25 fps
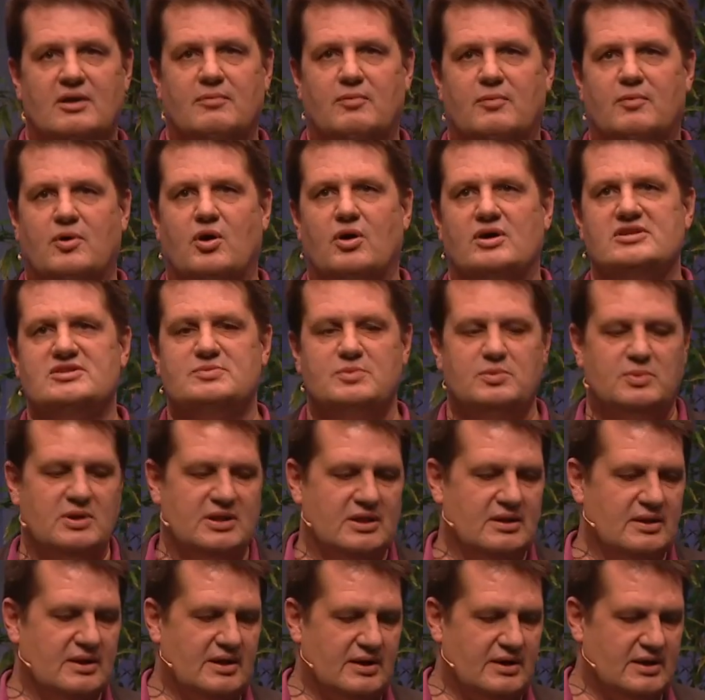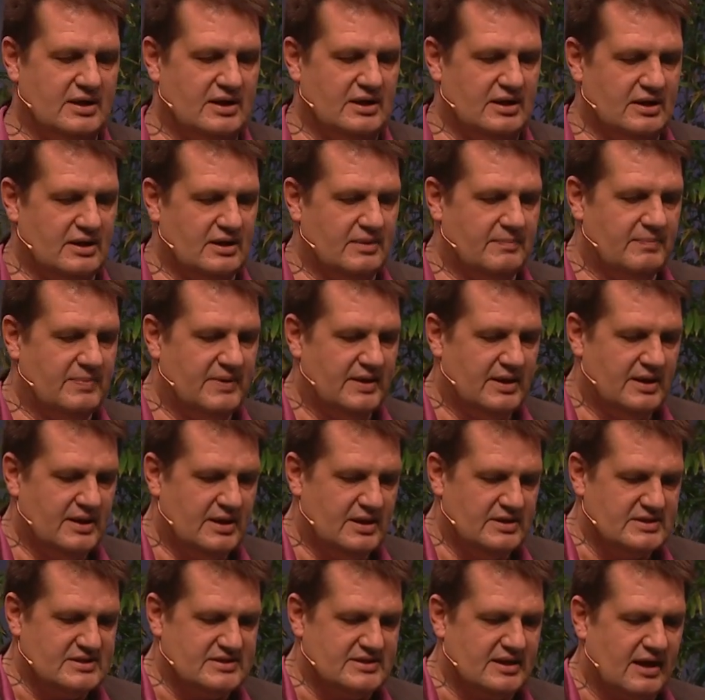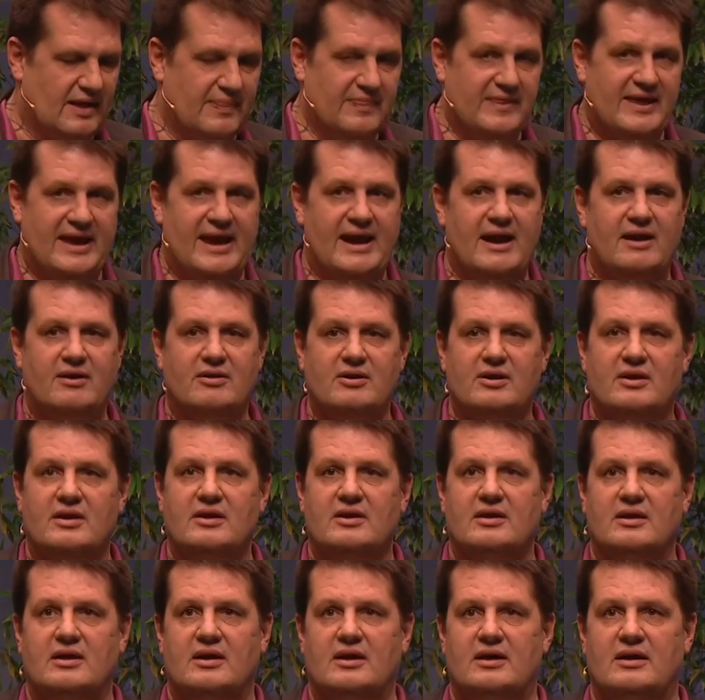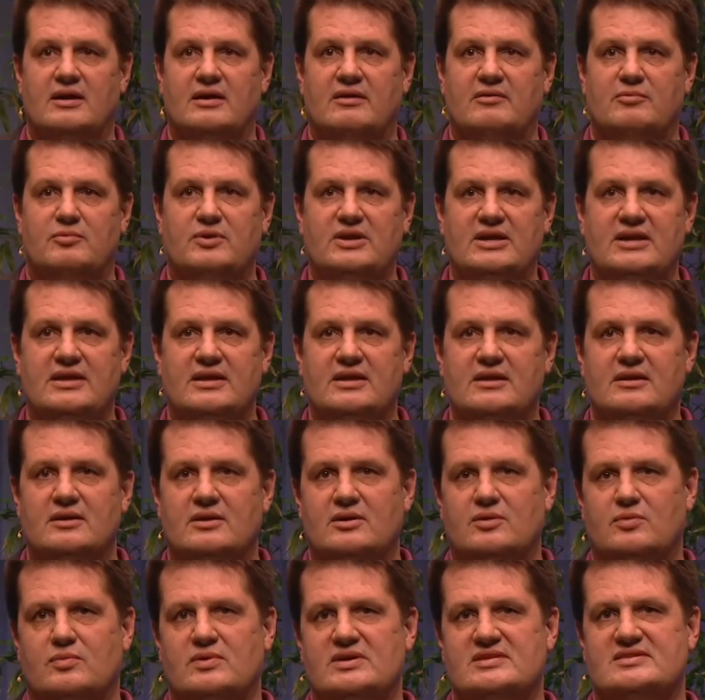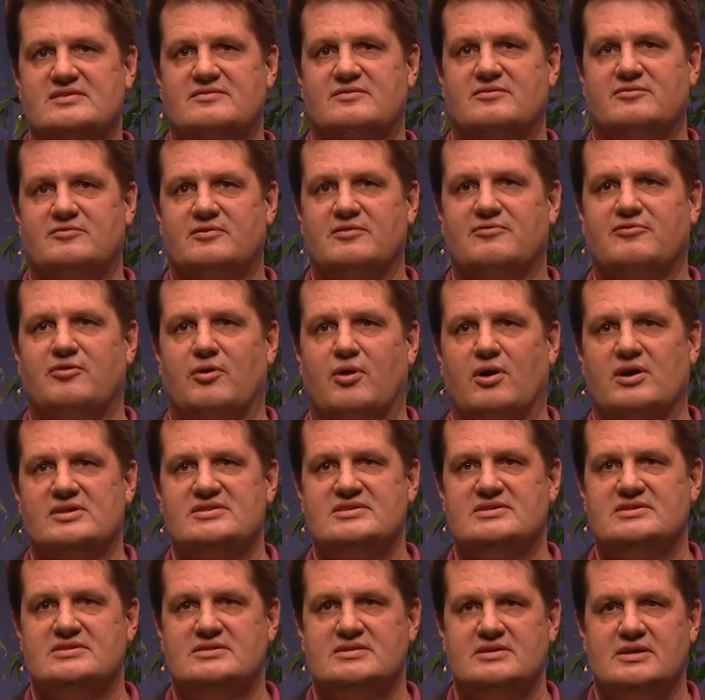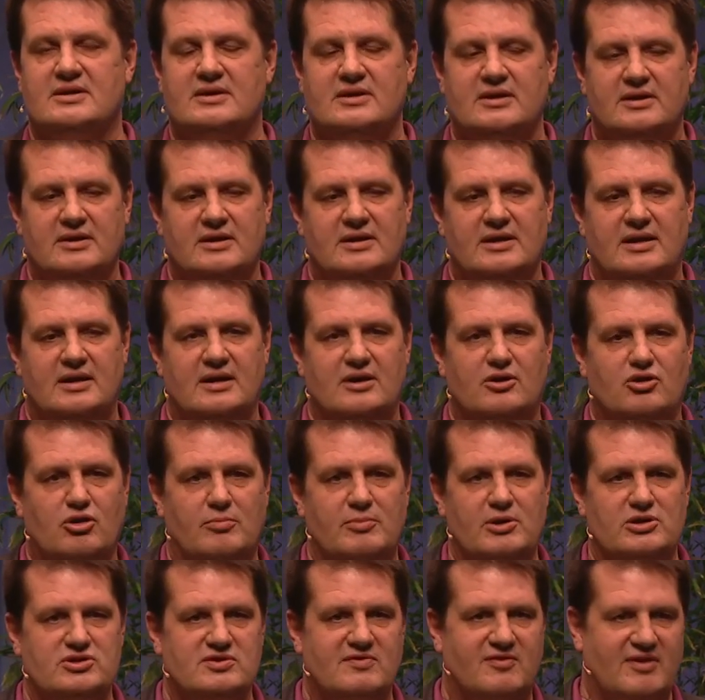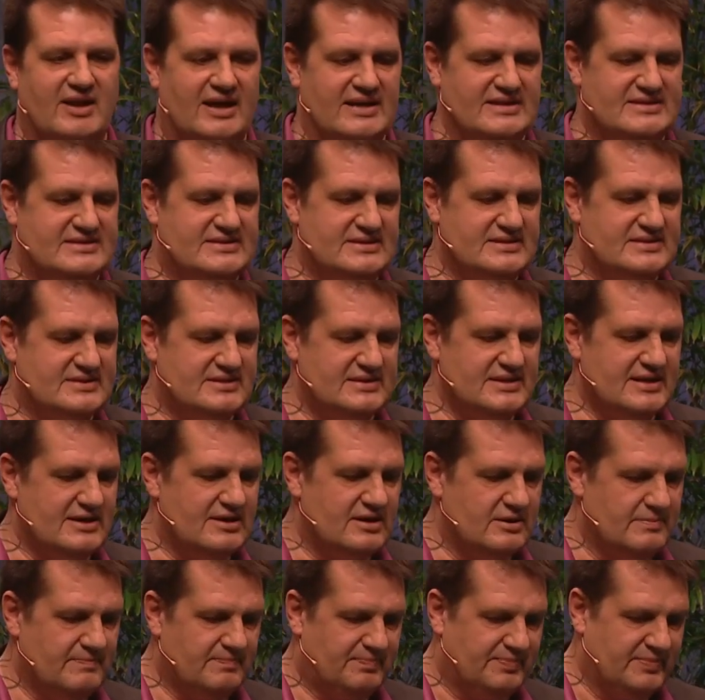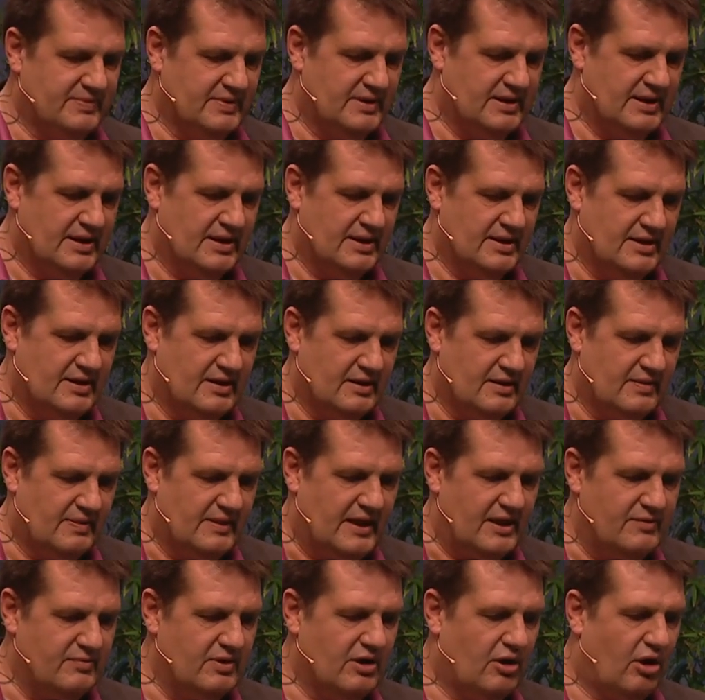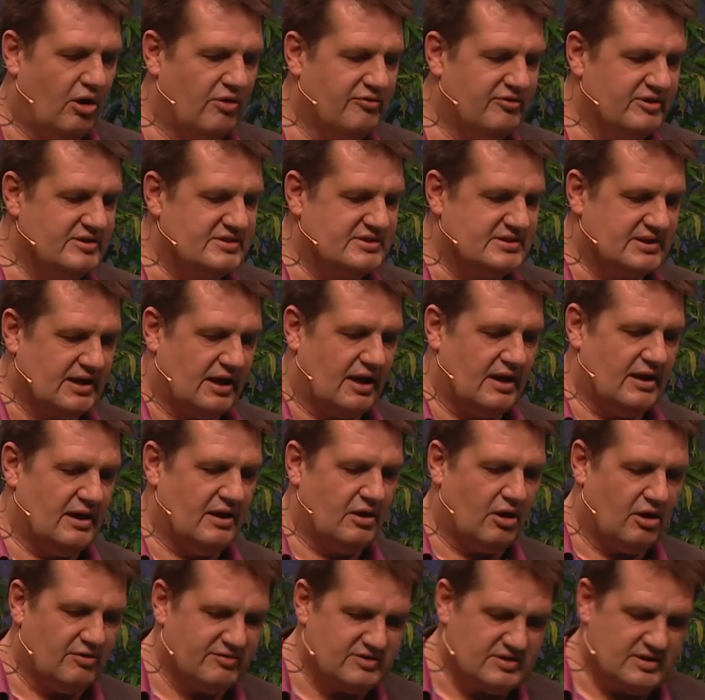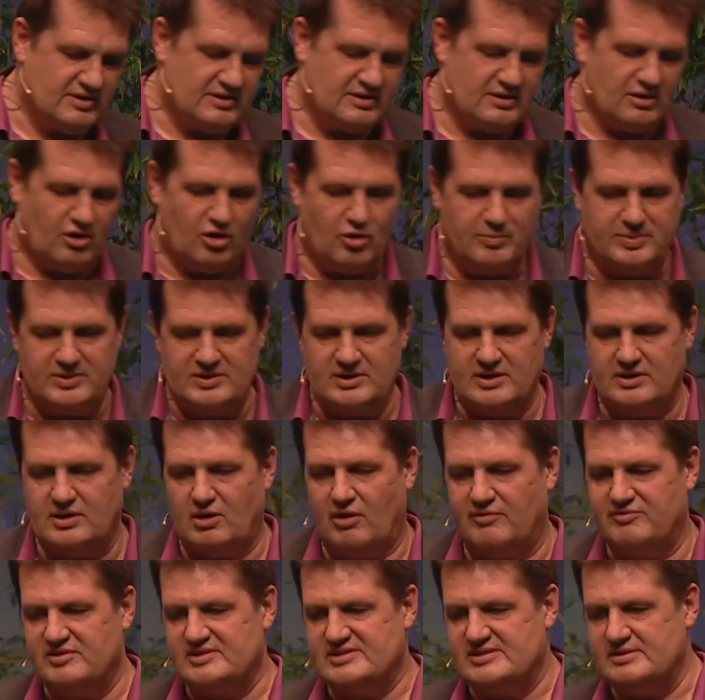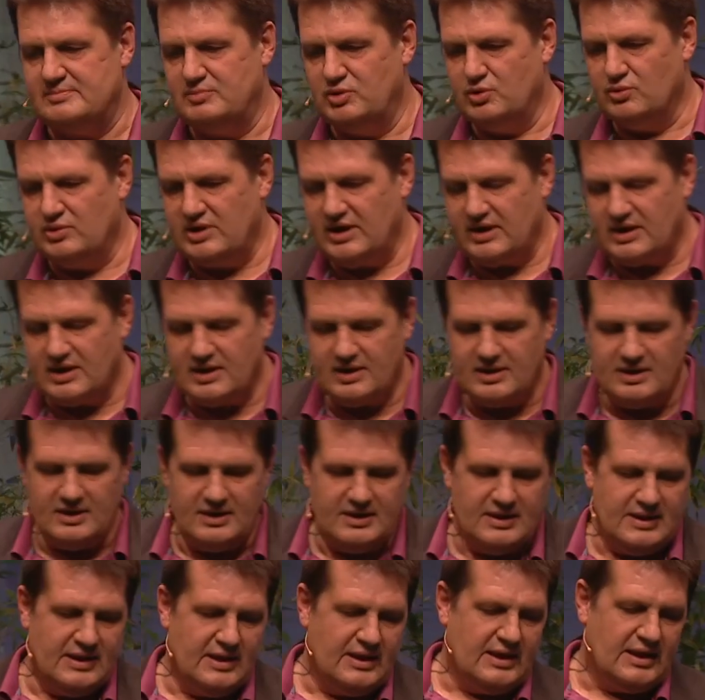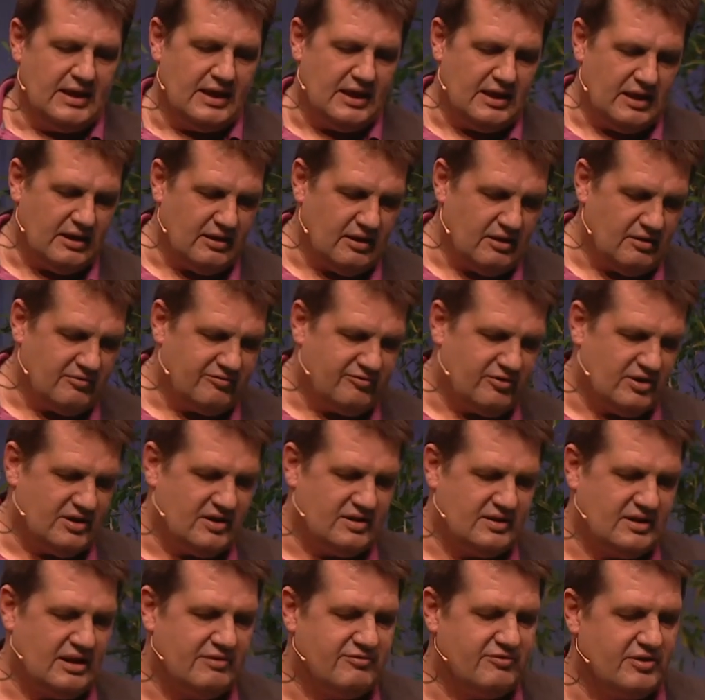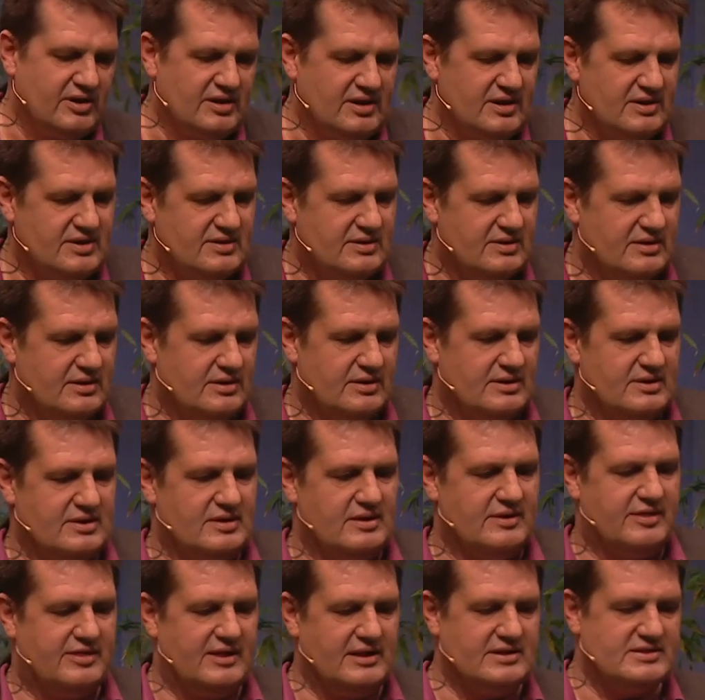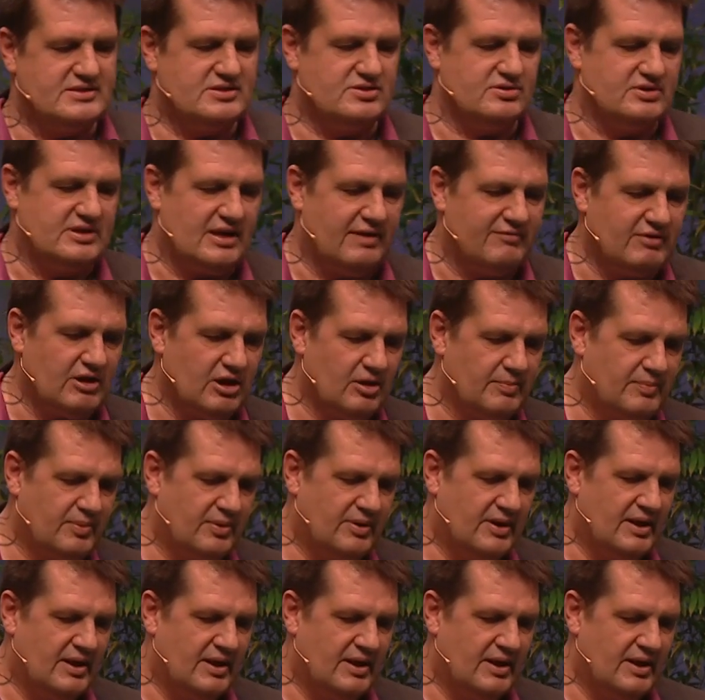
Of course, we will uh, start there uh, really with the first commercial flights this year. Then we offered, uh, uh, opened an office in Munich uh, for different uh, things to develop,